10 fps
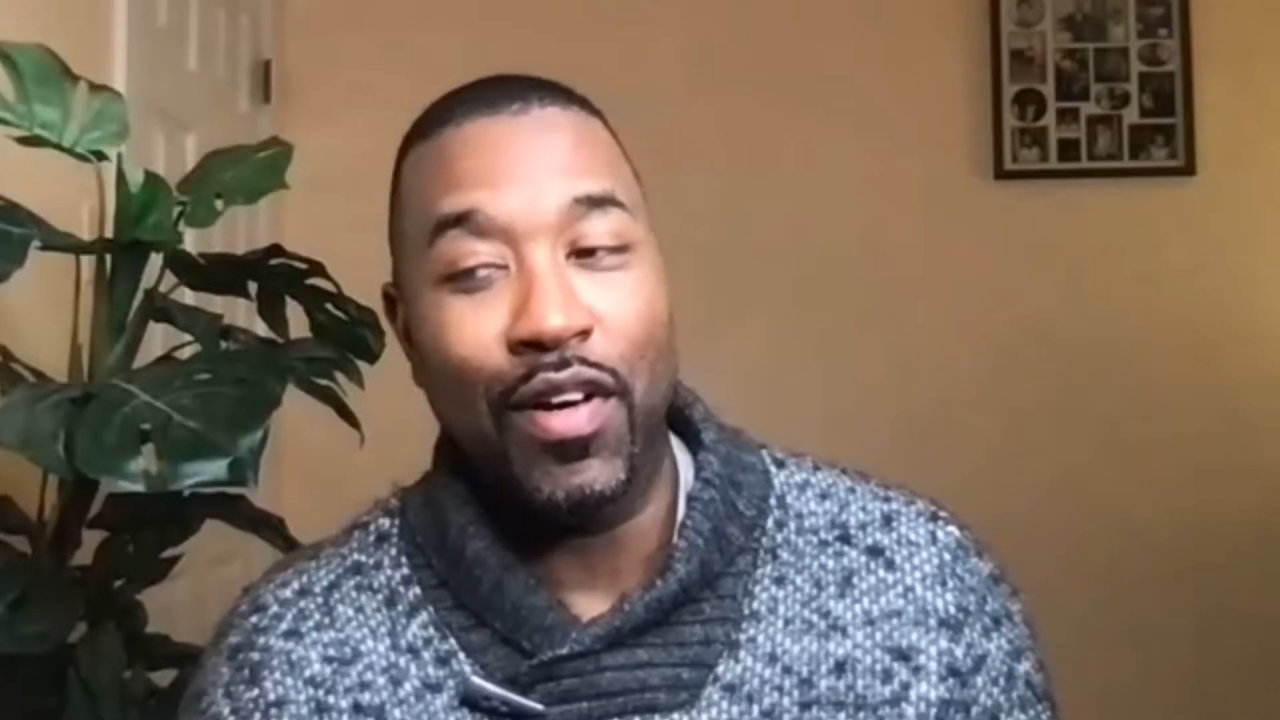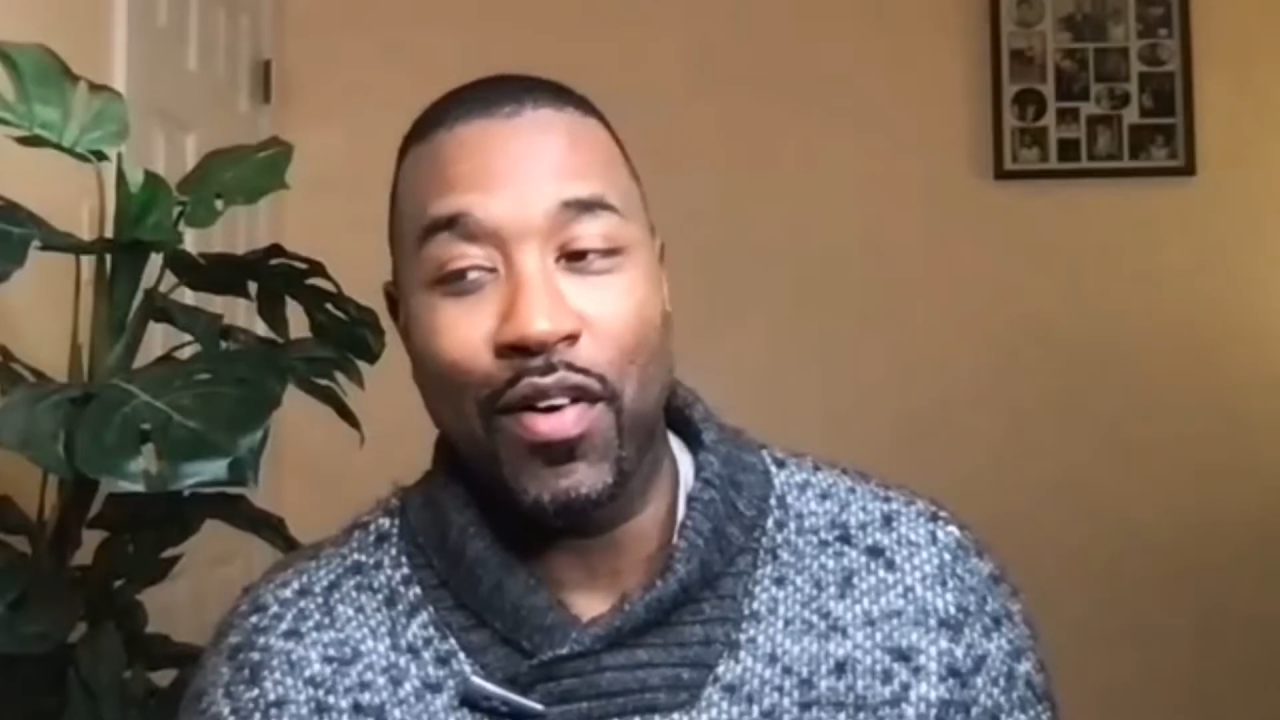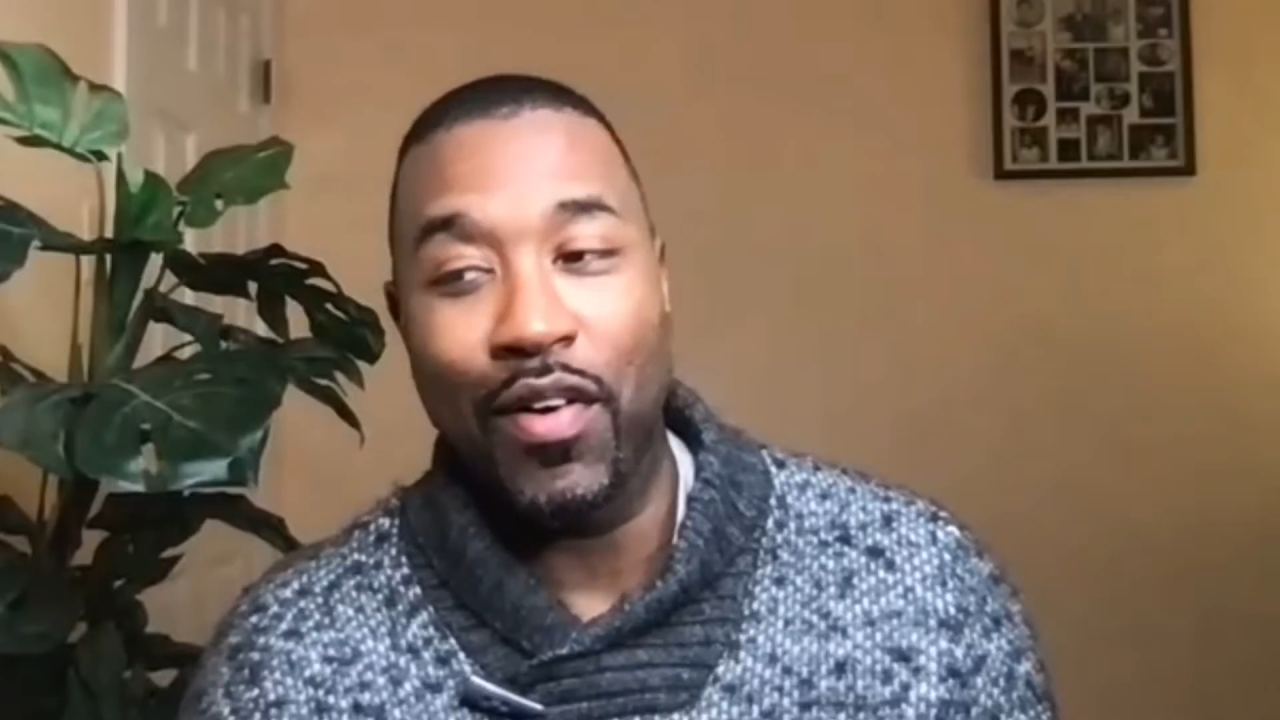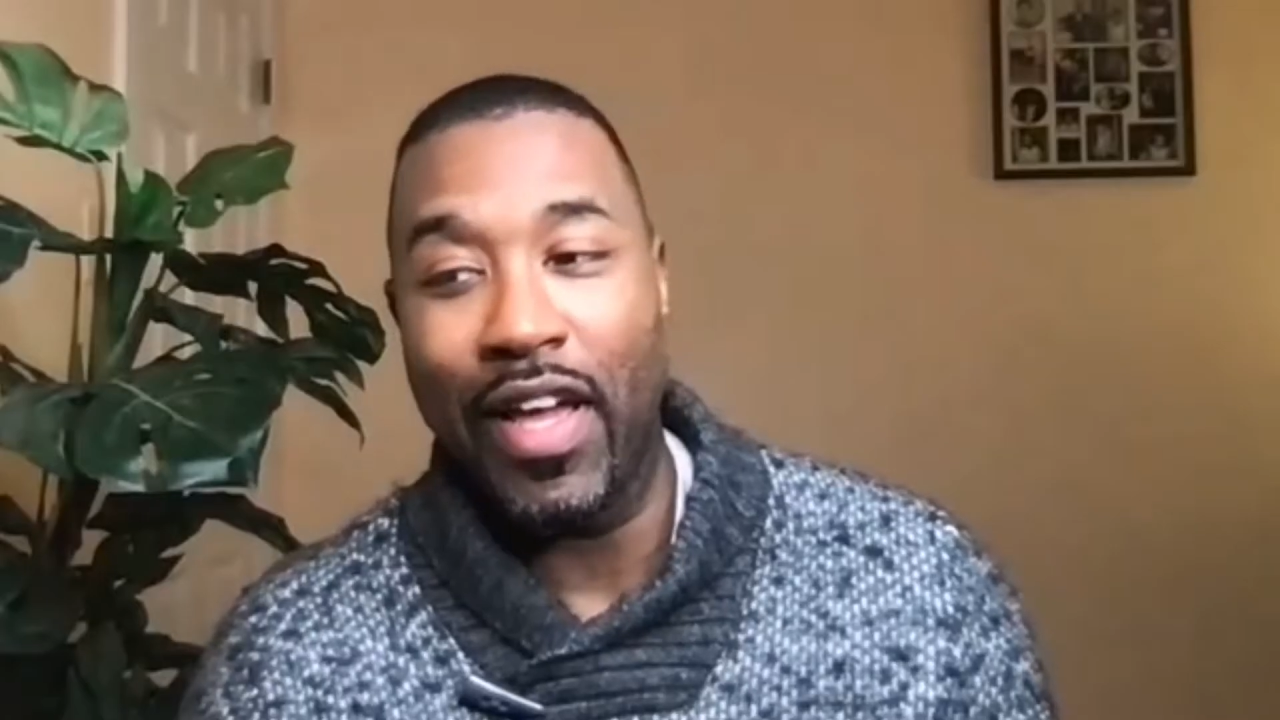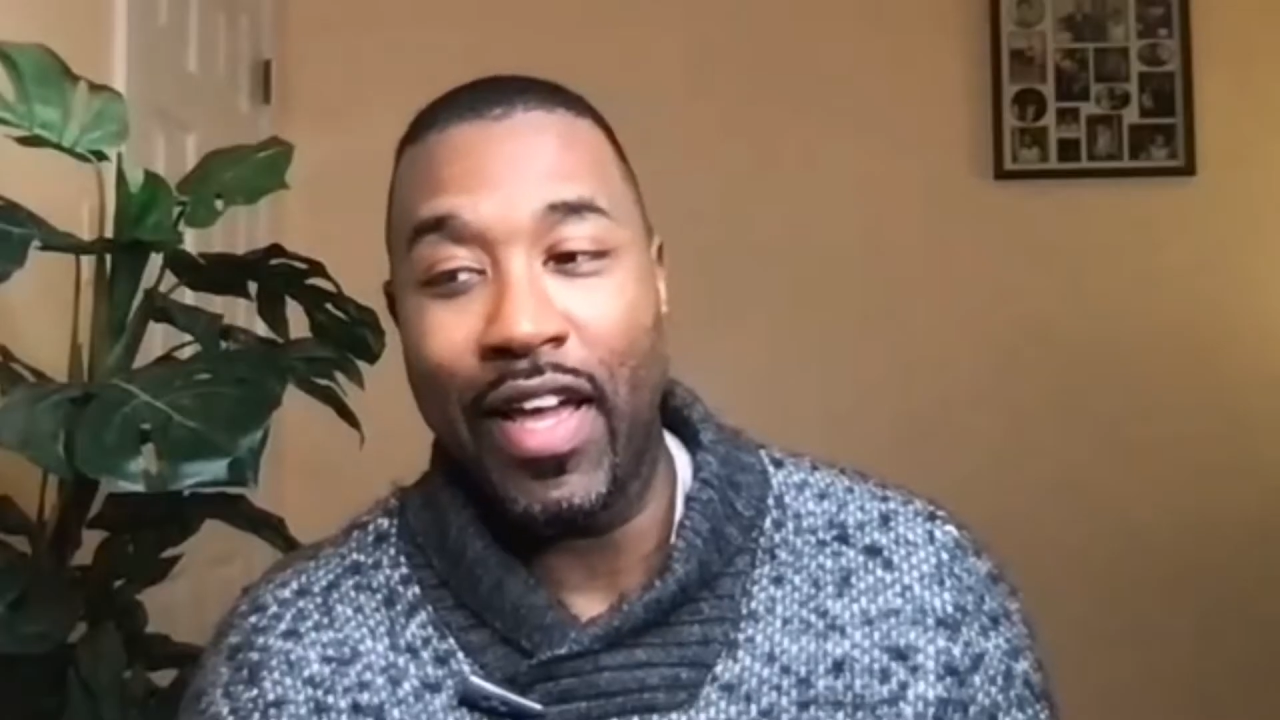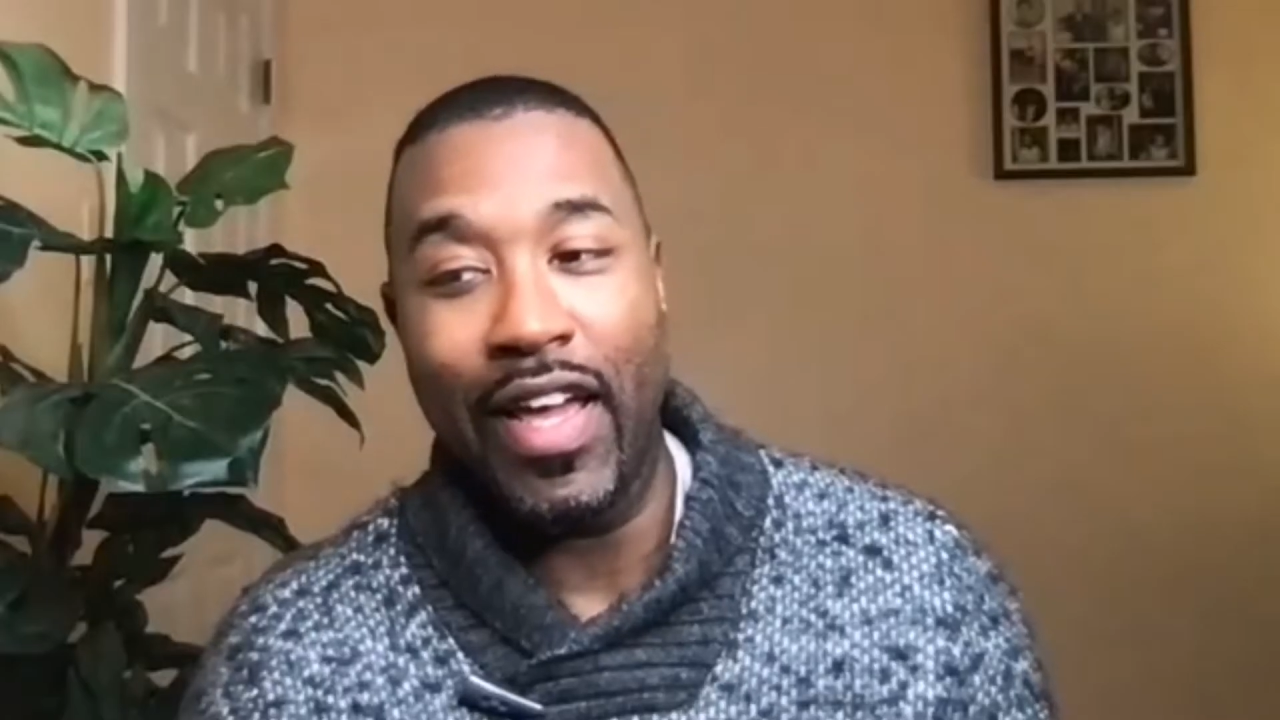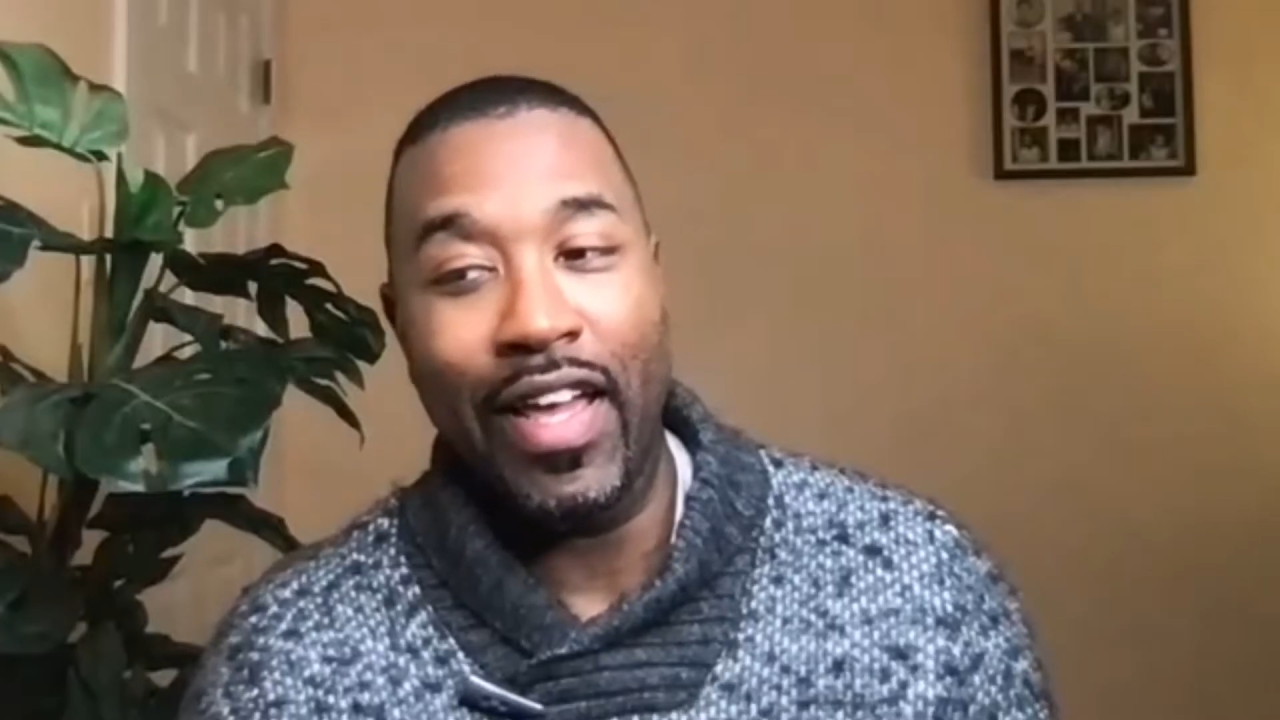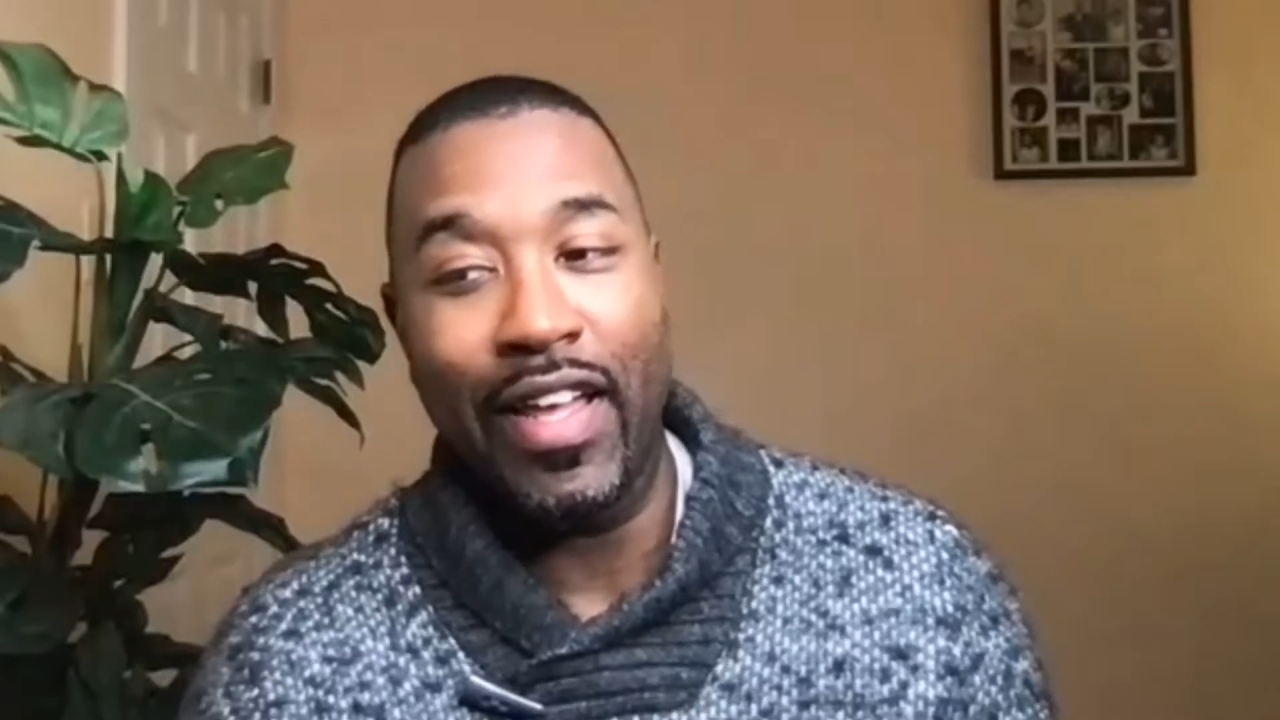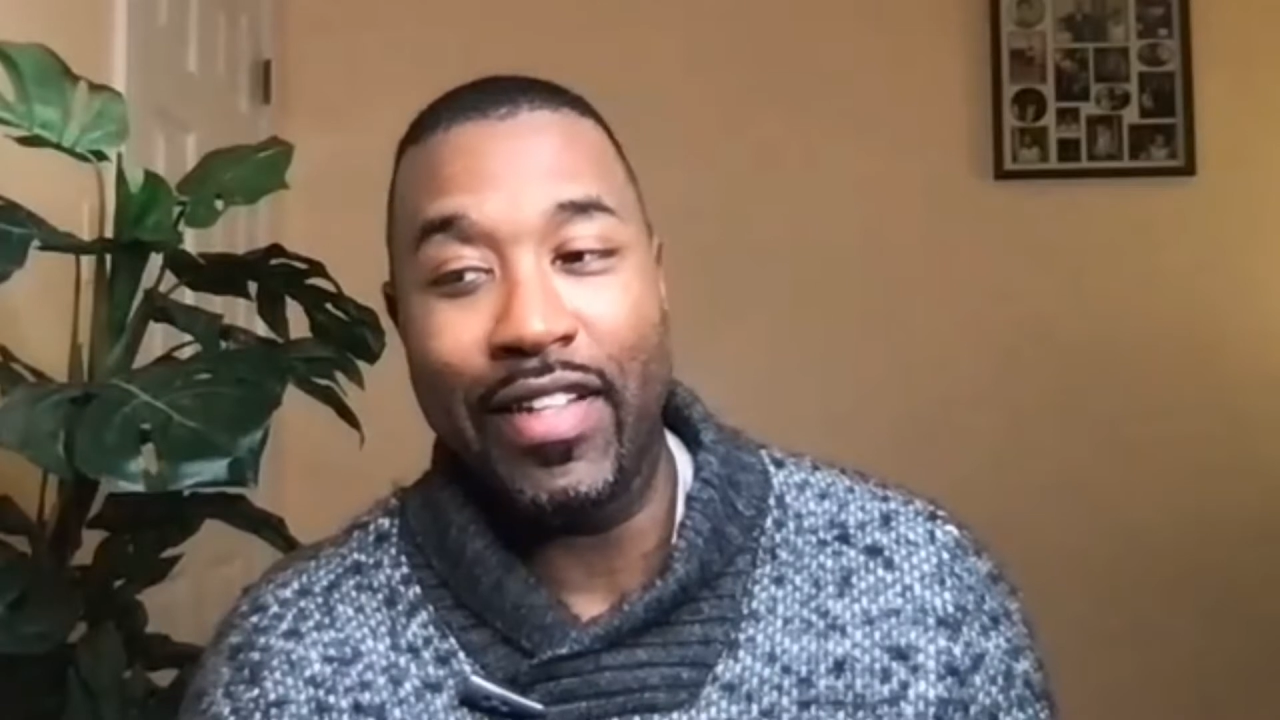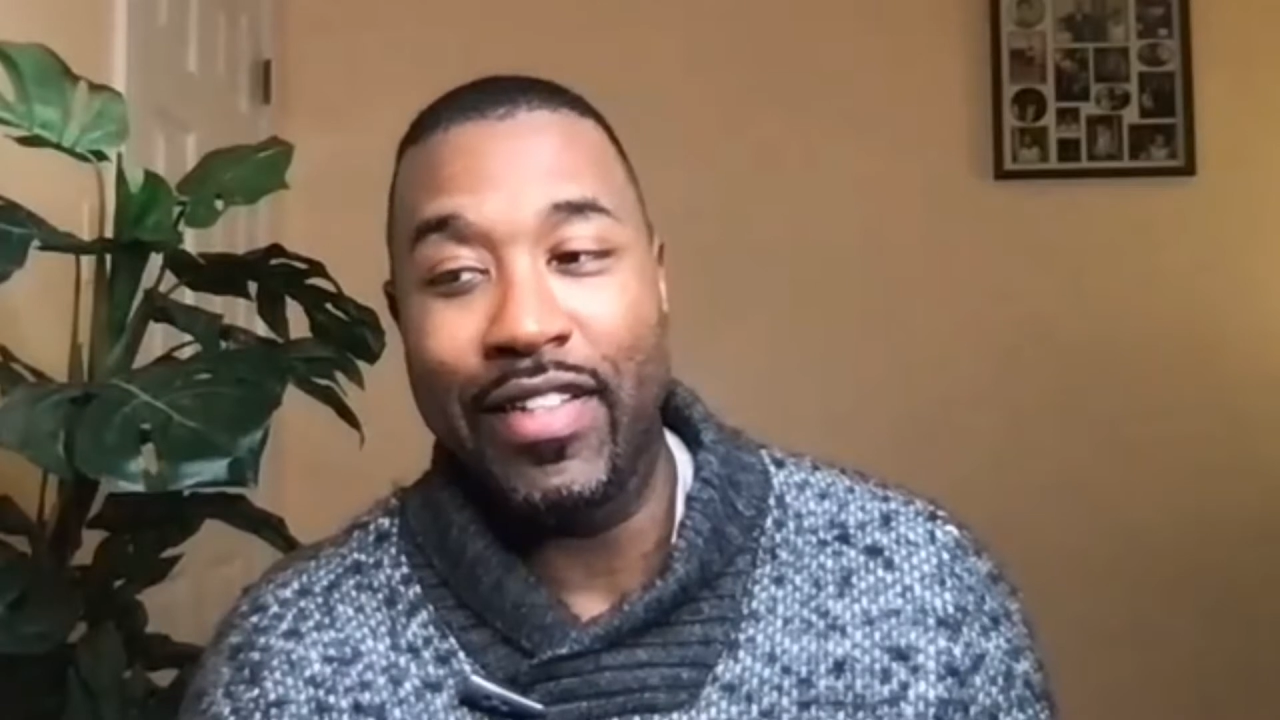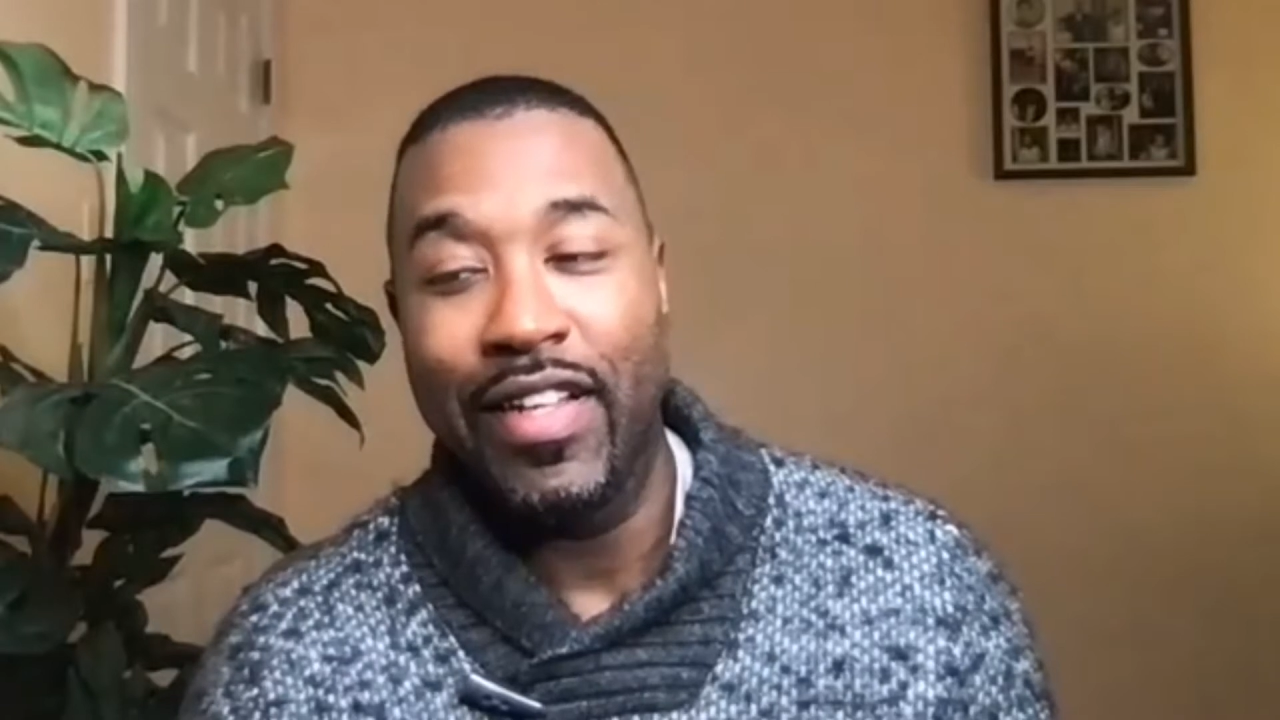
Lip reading: and